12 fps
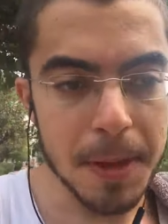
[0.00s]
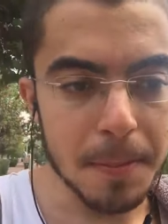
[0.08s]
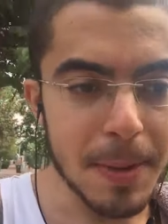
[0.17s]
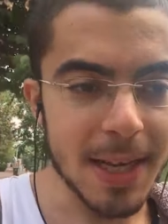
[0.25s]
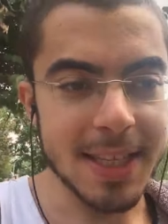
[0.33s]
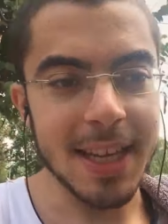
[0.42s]

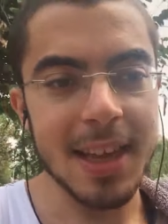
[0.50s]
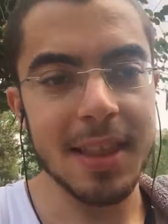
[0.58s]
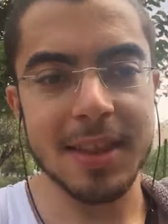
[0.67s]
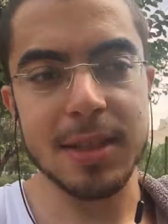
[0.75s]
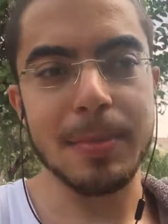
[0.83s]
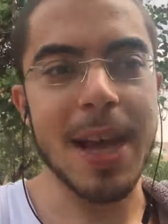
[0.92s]
by taking
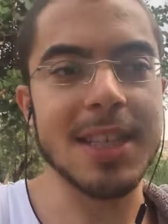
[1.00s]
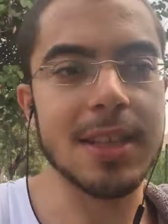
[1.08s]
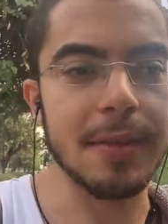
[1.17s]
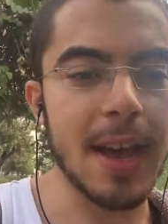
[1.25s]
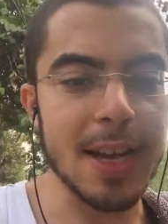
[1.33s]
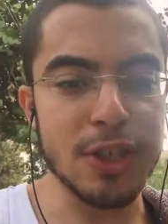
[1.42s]
this
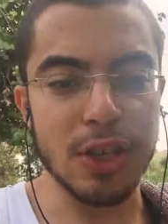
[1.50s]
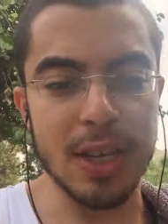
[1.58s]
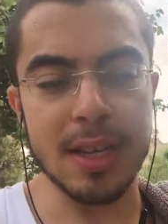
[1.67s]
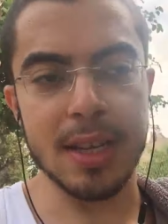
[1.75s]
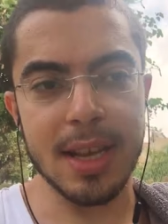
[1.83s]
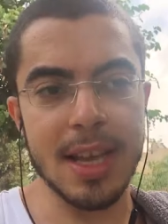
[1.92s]
massive
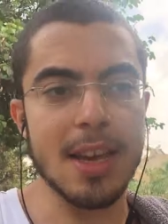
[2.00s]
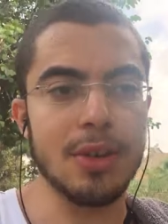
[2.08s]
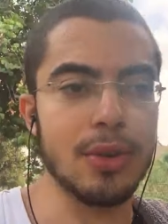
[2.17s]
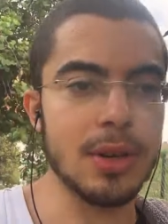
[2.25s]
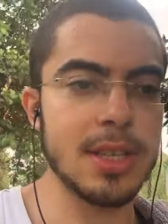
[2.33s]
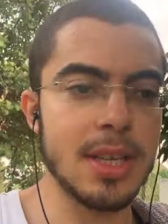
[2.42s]
action, again,
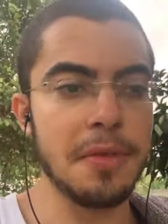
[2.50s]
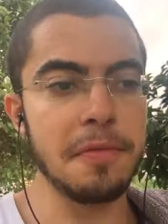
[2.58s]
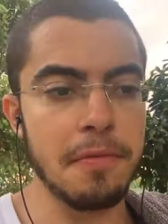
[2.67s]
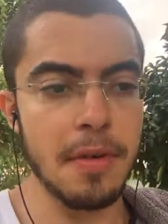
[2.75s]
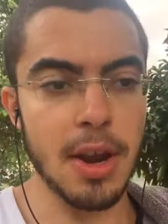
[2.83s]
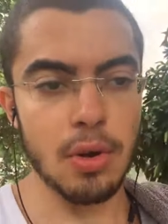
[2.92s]
you're going to see
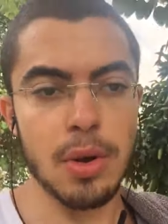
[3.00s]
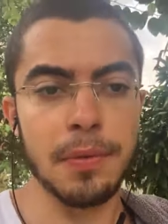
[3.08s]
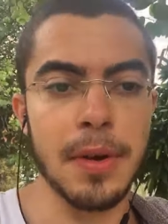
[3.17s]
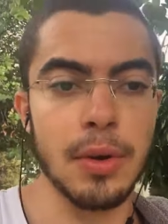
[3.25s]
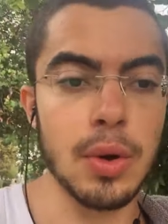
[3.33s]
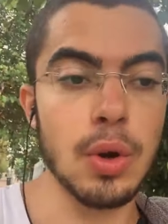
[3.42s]
very,
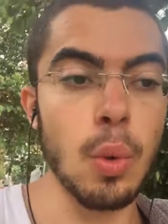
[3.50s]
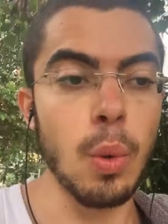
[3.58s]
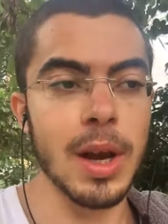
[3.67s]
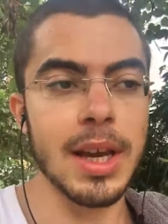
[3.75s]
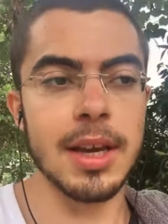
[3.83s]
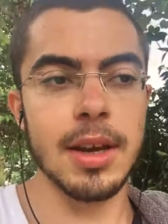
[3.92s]
very
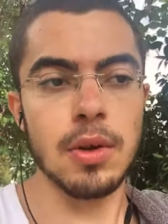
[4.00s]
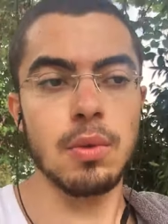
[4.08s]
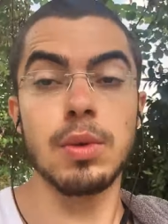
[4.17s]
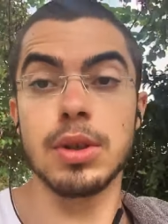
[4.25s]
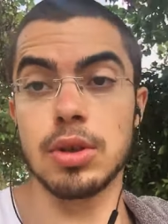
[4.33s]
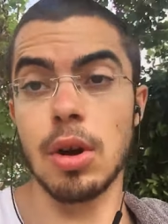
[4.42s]
quick
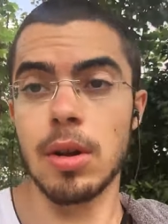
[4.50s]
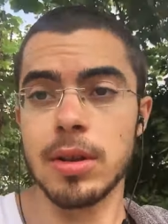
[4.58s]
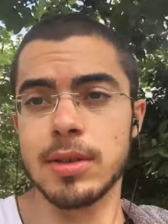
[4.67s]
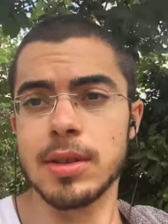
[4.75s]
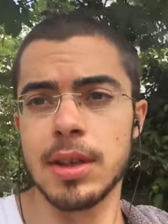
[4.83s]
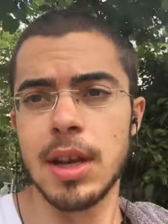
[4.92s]

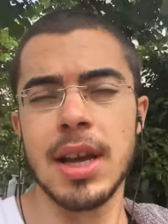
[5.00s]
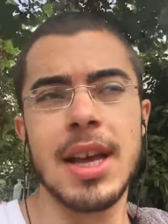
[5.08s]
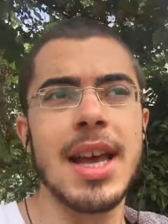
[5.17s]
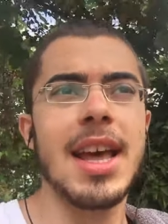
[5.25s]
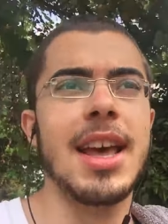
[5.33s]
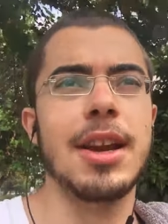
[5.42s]
results.
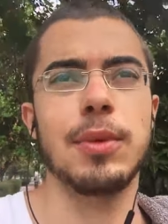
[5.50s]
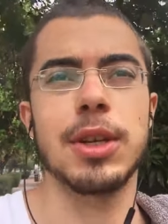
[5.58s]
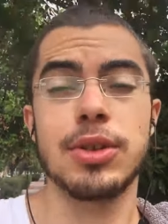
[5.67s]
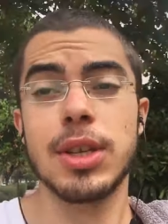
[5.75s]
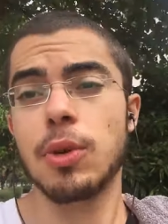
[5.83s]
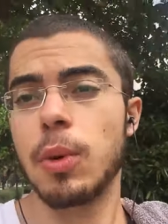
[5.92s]
And when
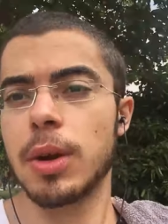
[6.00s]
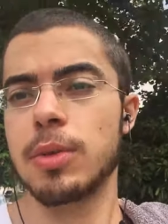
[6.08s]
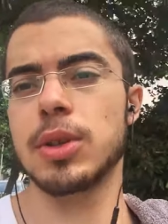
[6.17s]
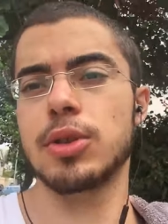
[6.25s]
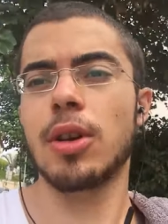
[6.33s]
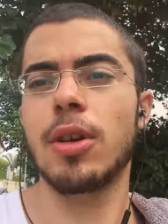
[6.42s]
you see quick
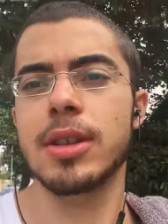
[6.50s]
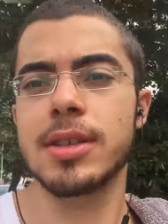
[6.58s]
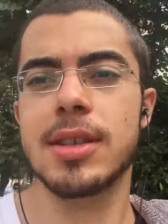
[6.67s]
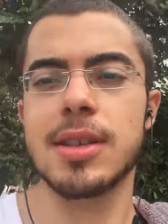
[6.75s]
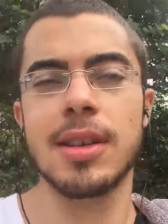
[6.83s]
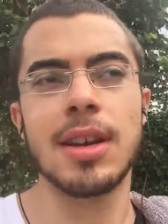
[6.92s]

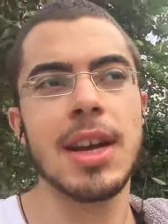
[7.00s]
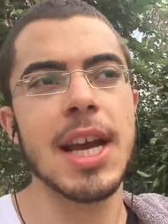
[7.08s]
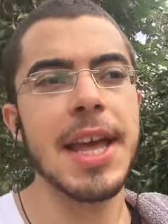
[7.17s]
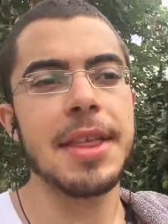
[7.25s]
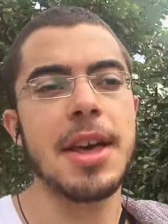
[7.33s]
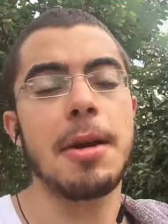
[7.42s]
results,
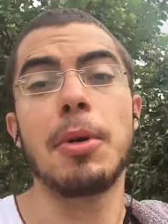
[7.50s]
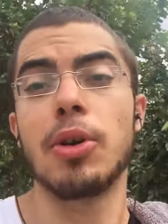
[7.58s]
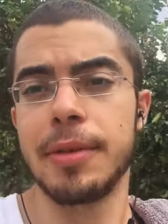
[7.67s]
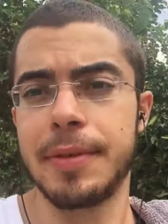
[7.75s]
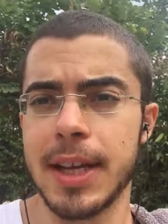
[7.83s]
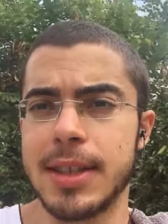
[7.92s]
that
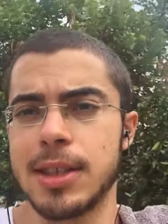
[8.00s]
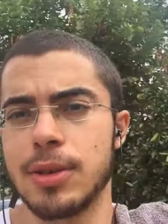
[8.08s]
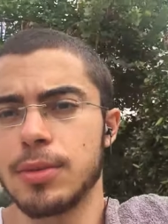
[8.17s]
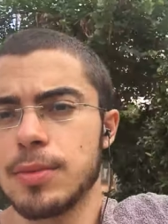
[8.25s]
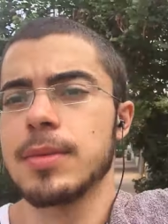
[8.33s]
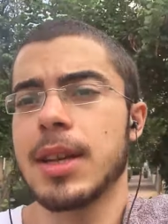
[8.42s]
motivates
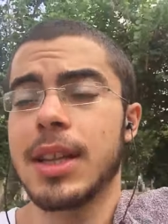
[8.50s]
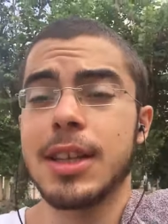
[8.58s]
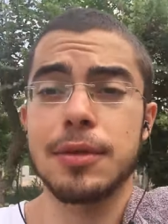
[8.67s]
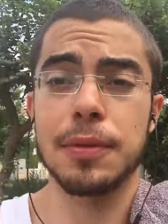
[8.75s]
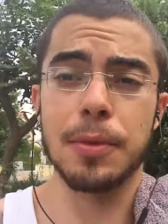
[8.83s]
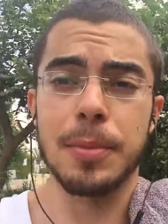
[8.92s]
you. At
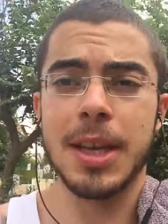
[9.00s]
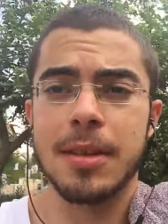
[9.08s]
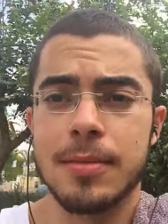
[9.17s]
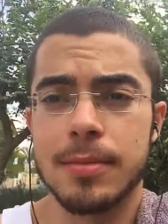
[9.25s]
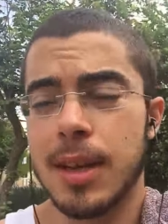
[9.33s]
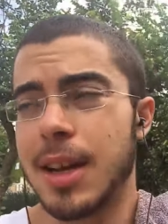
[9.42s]
least for me,
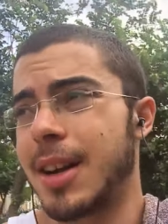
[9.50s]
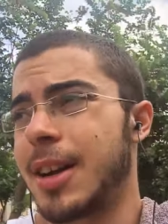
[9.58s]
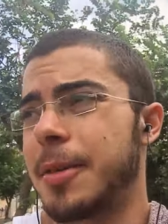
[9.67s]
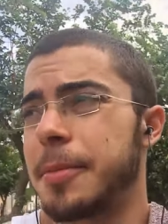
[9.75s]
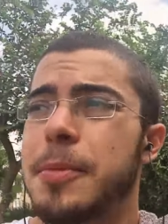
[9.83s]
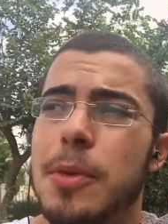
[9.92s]

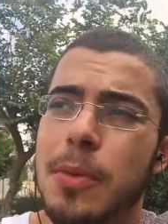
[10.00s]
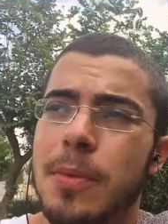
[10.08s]
I